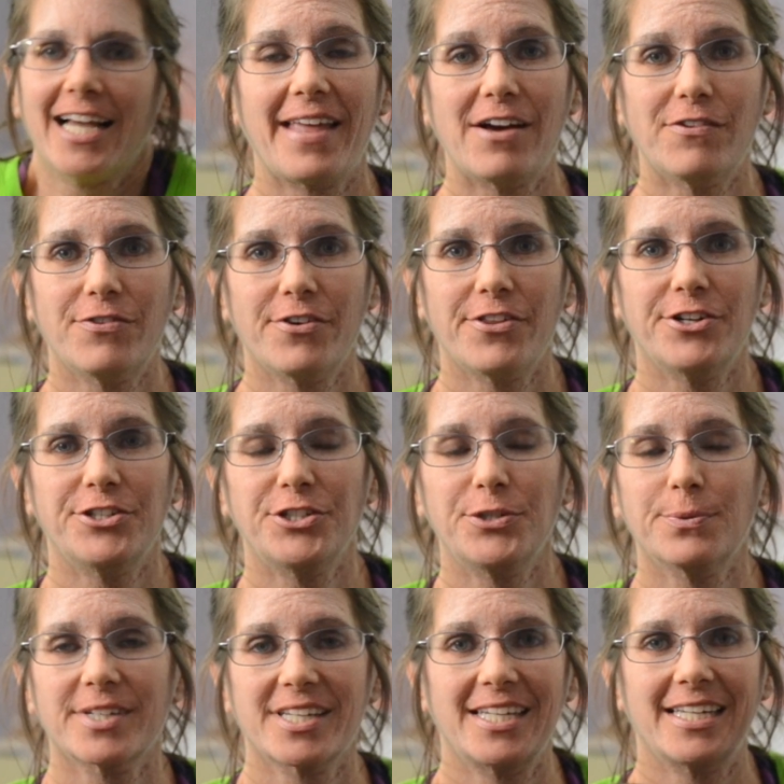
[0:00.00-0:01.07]
Without further
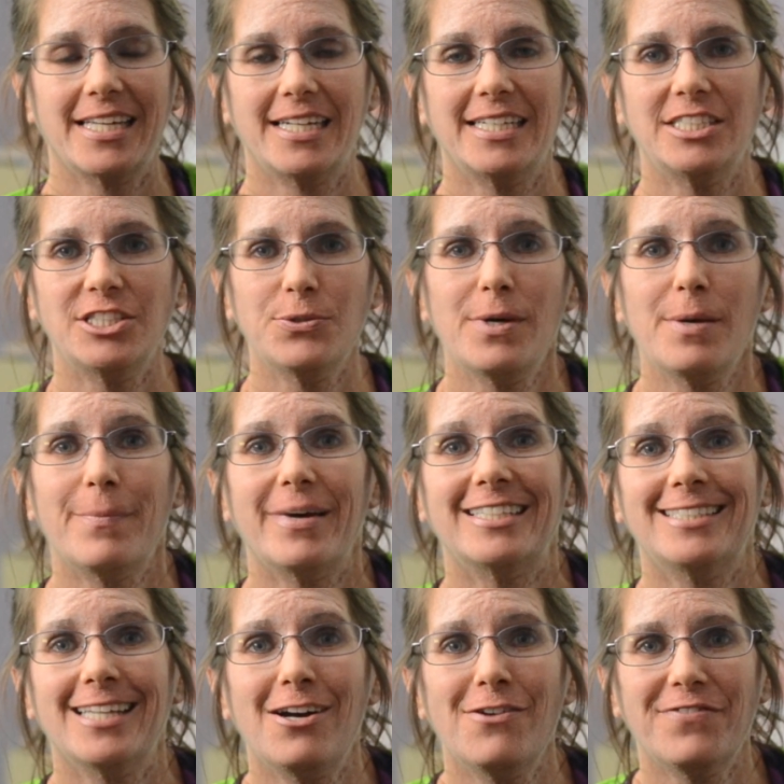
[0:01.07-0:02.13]
ado, we're going to get into it.
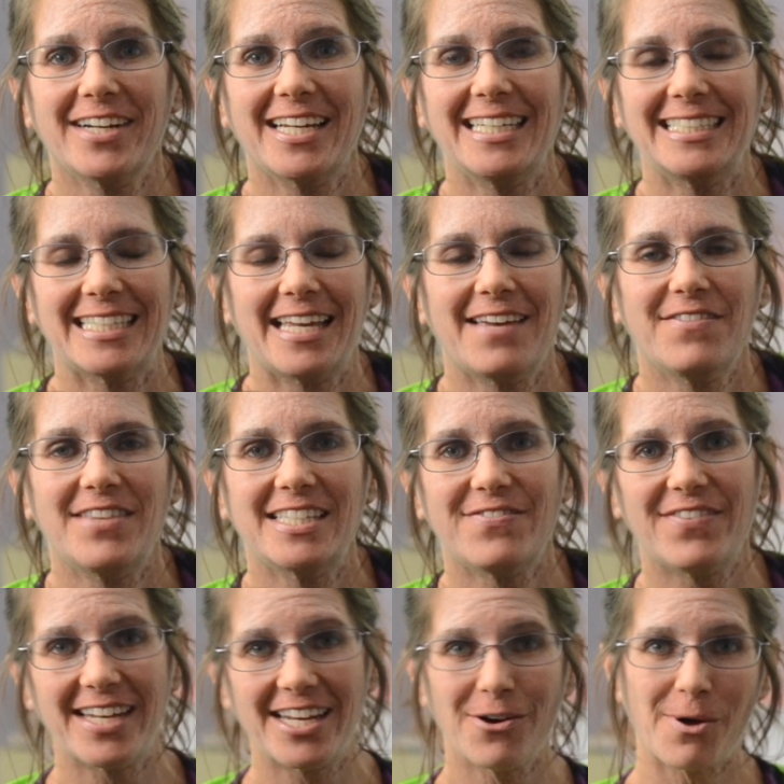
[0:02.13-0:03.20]
But don't forget to give
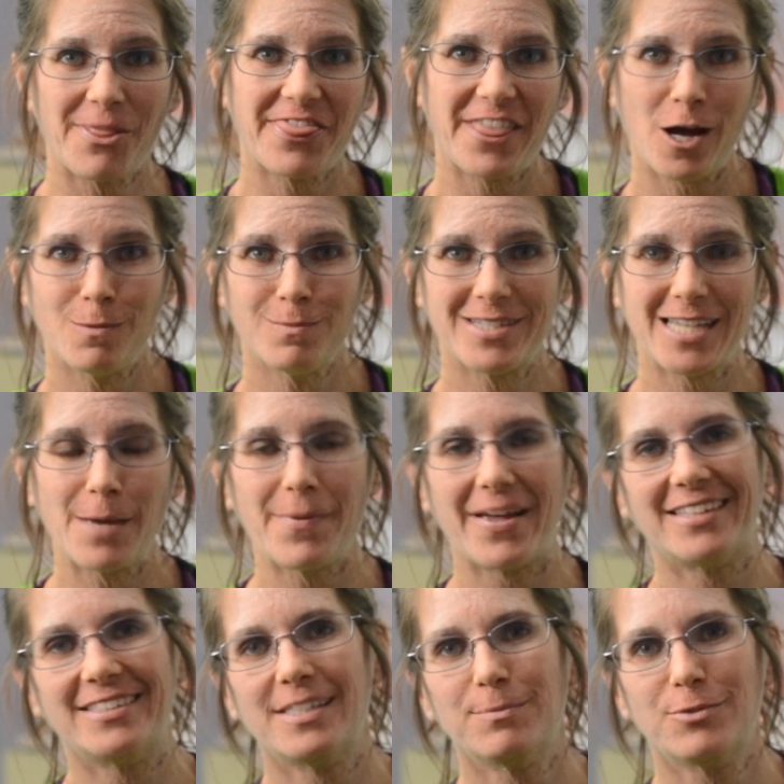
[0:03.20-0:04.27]
this video a thumbs up
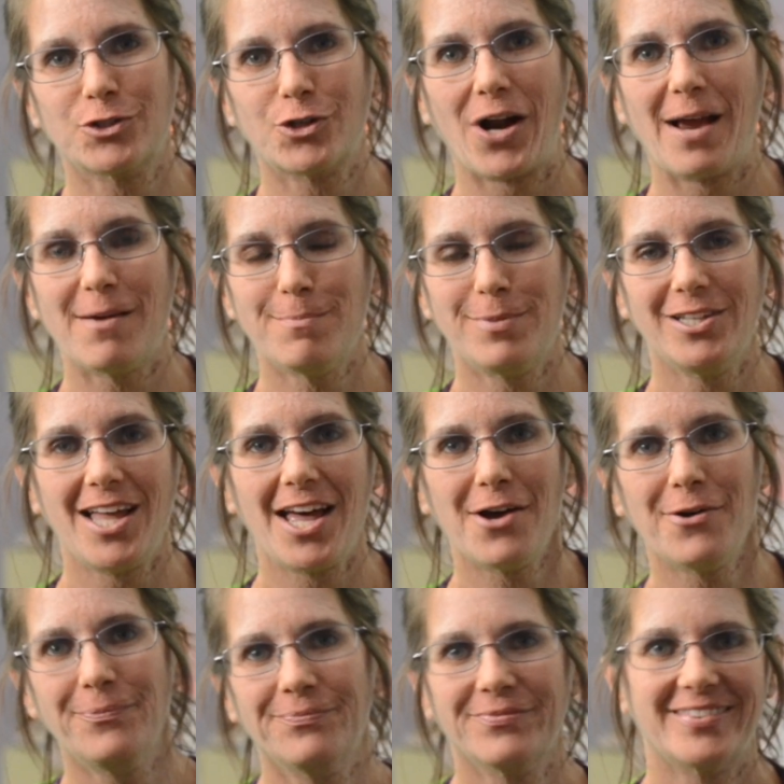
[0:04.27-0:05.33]
and subscribe
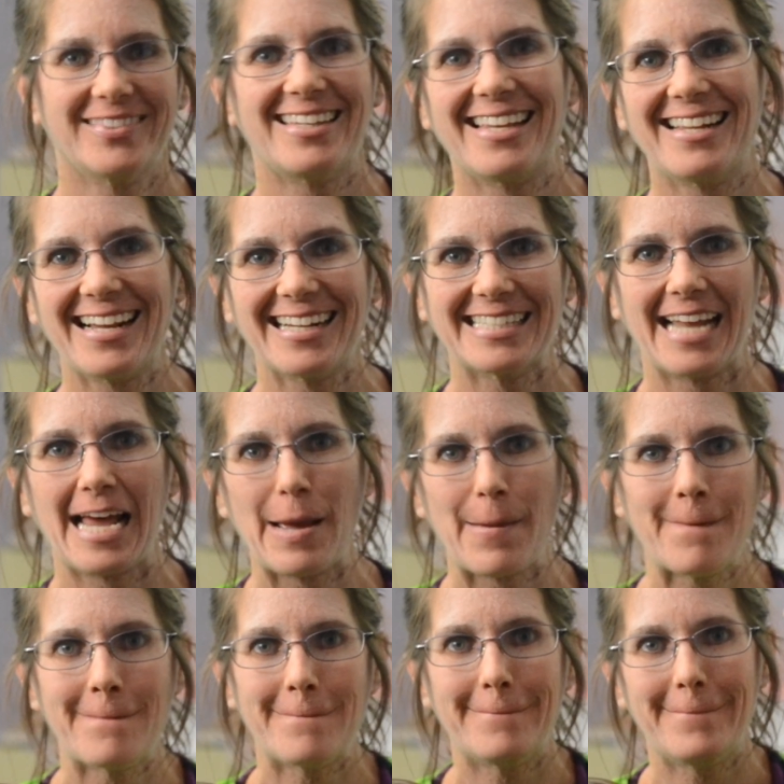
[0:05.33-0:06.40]
below. See you next
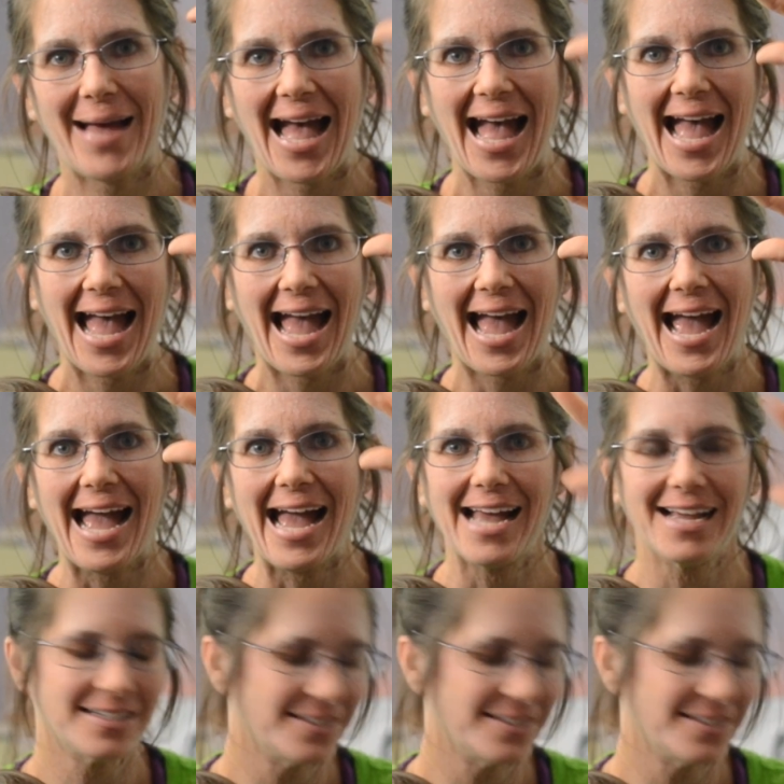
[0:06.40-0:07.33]
time. Bye.